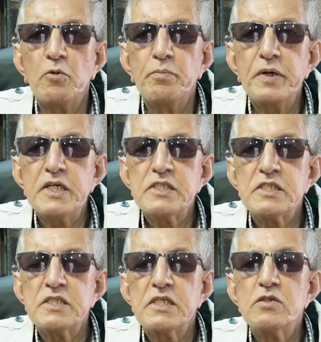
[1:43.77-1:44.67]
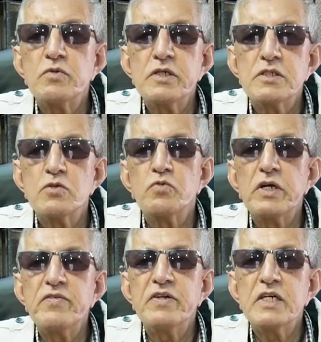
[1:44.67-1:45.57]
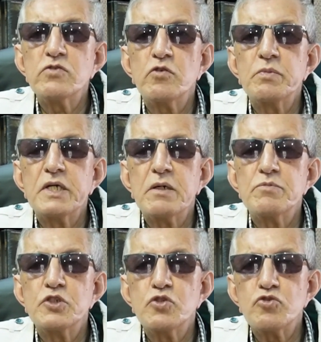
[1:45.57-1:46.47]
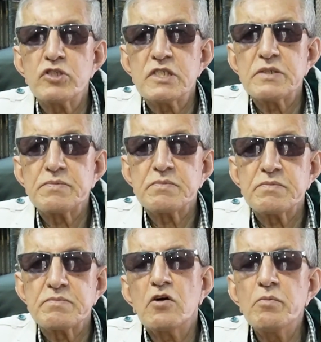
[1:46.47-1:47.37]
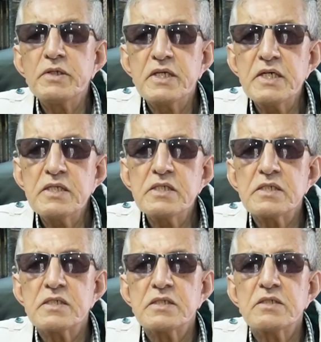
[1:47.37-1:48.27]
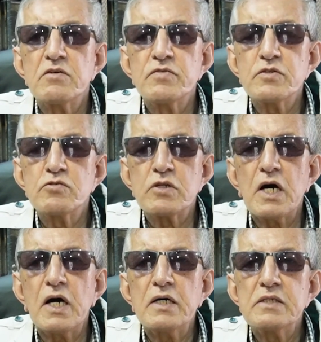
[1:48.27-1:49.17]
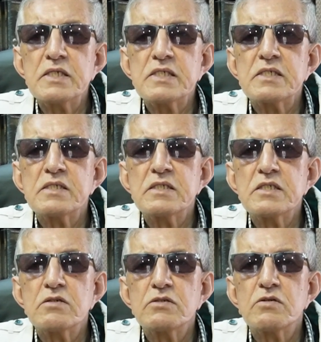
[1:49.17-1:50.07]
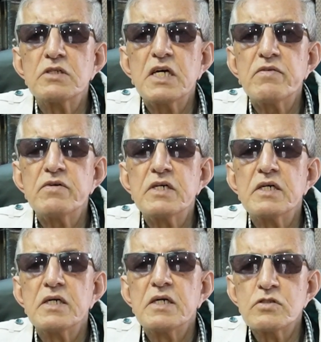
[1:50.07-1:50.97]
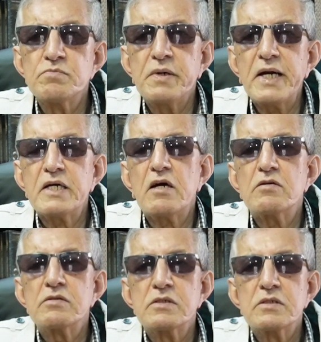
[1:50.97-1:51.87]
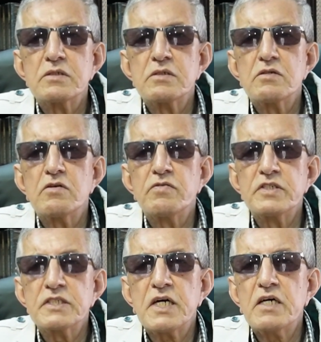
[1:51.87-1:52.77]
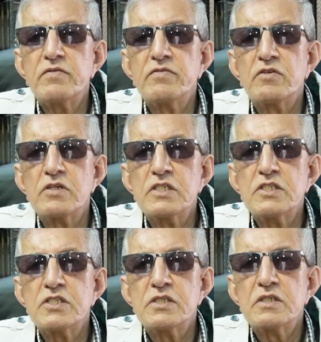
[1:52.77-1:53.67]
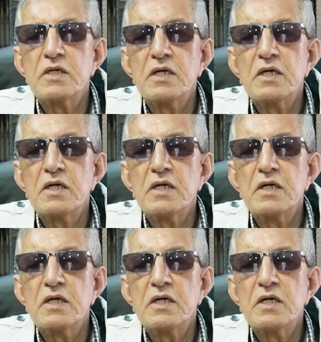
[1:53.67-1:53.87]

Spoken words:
compressed. In other words, the wavelength will become shorter. Commentators of the Quran that don't have a good background of this kind of knowledge,